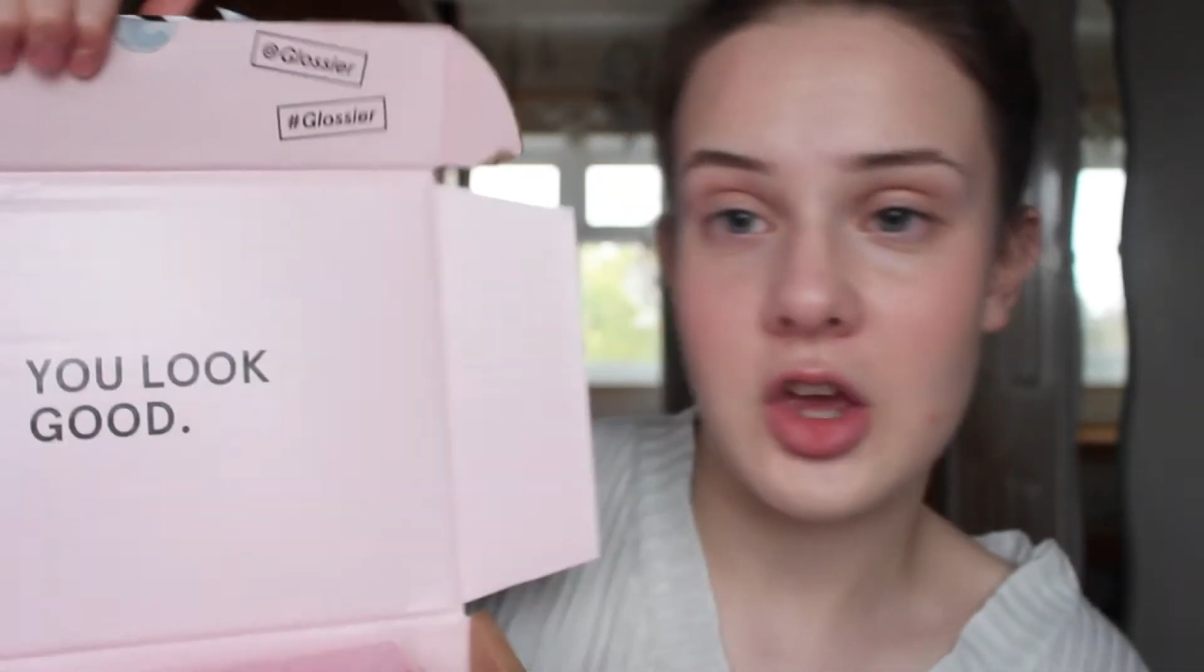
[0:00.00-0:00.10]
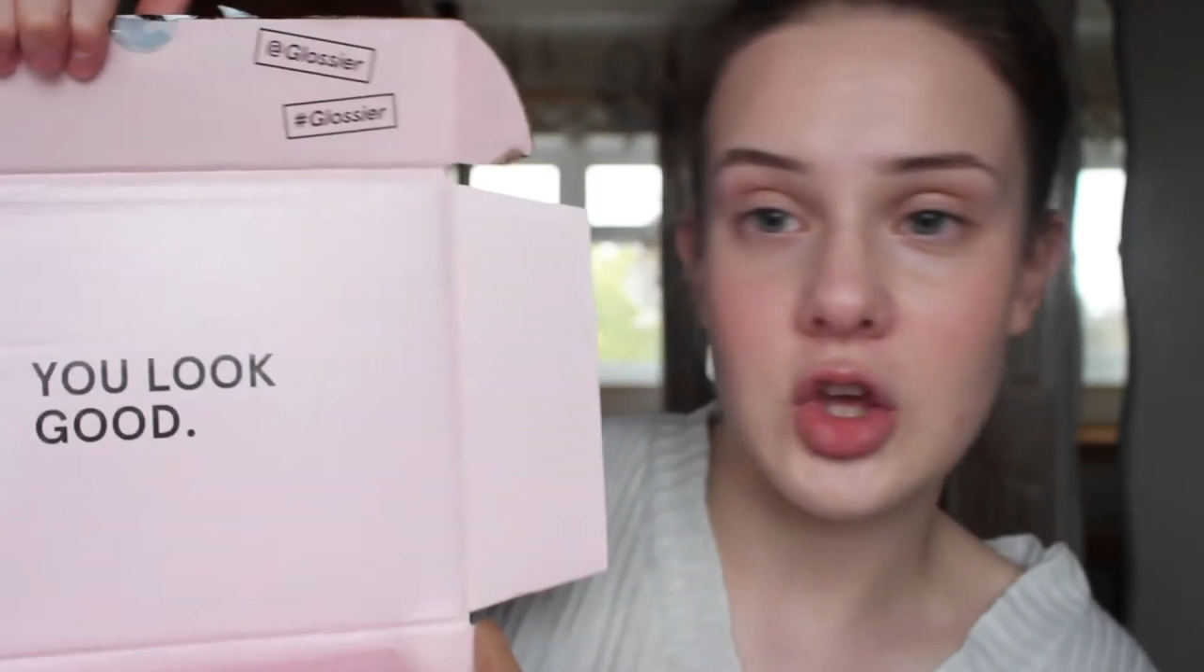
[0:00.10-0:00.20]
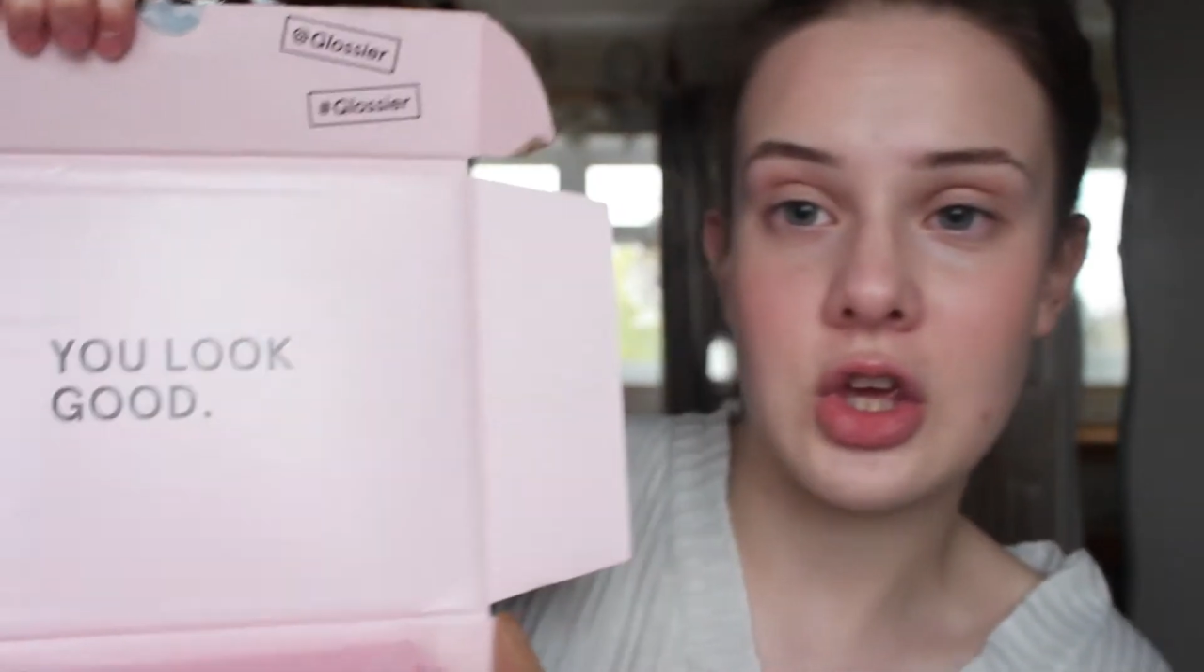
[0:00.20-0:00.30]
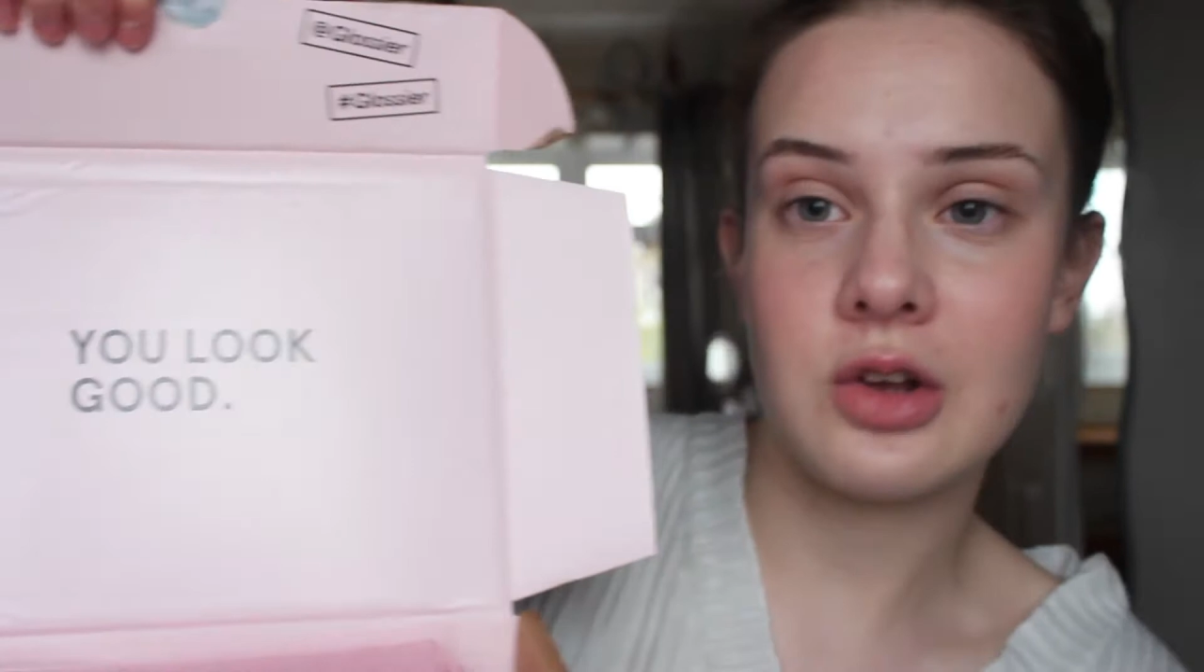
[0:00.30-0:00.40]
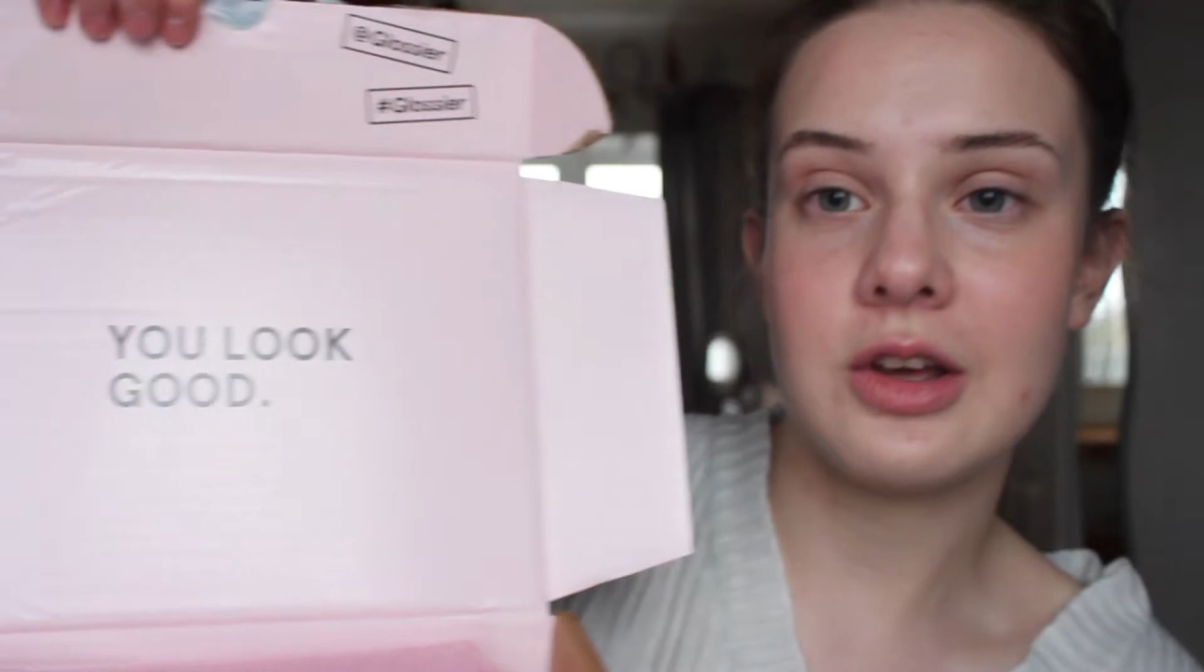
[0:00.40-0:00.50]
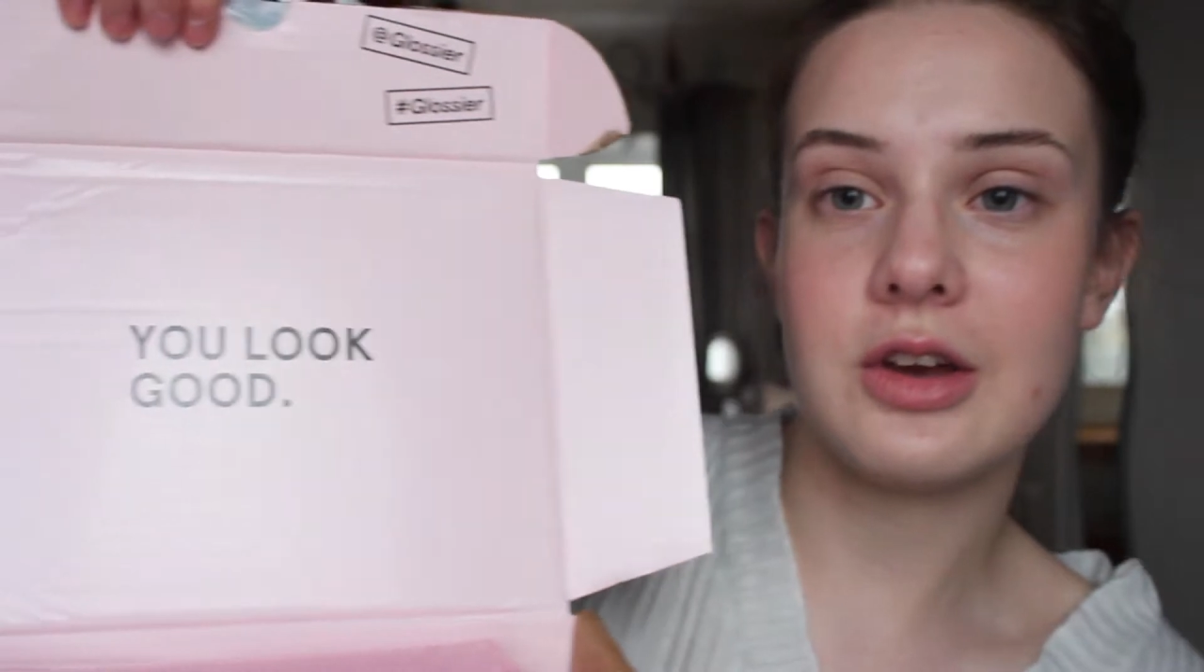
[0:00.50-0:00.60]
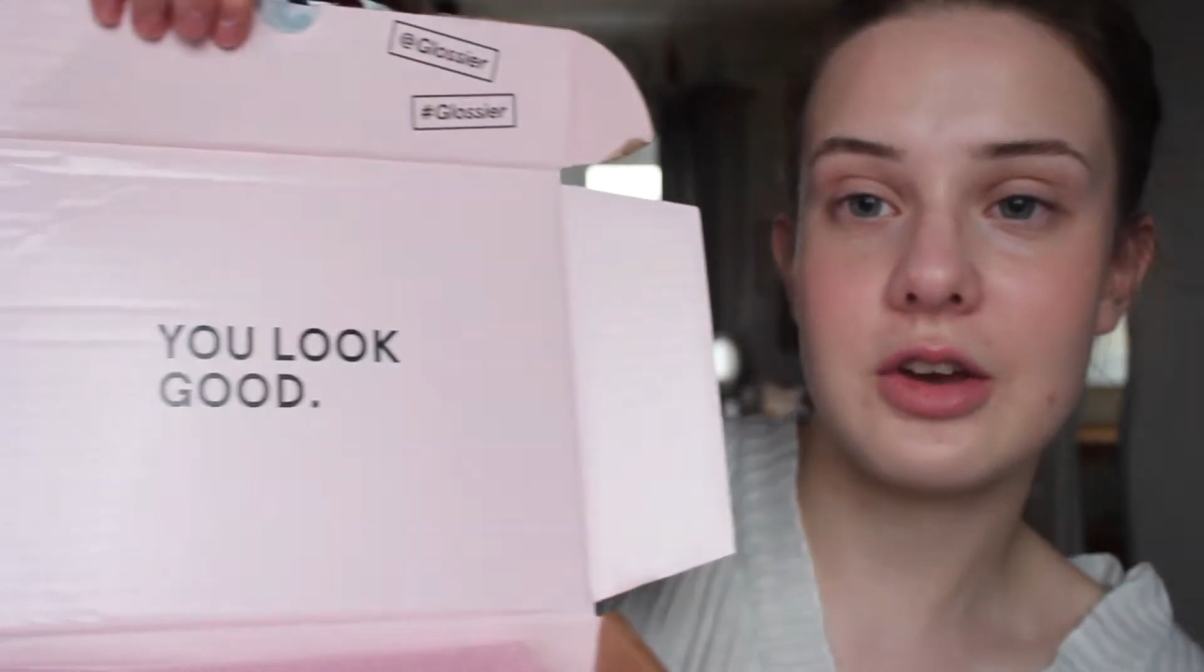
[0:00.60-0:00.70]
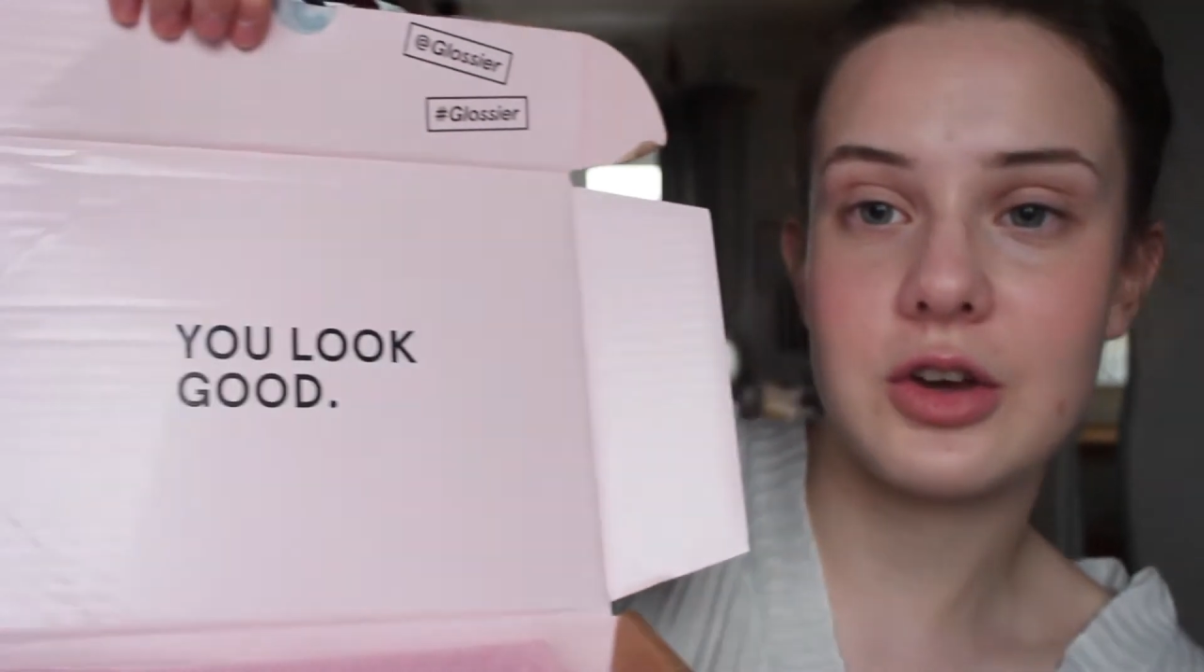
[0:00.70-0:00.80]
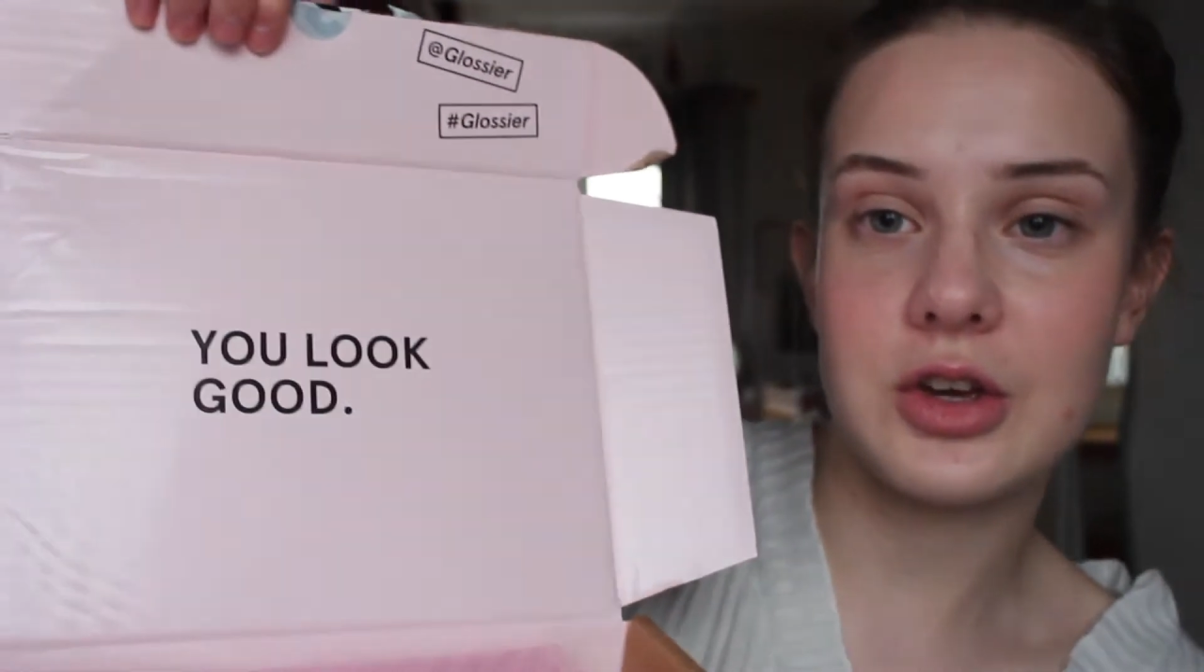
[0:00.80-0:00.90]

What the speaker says: "You look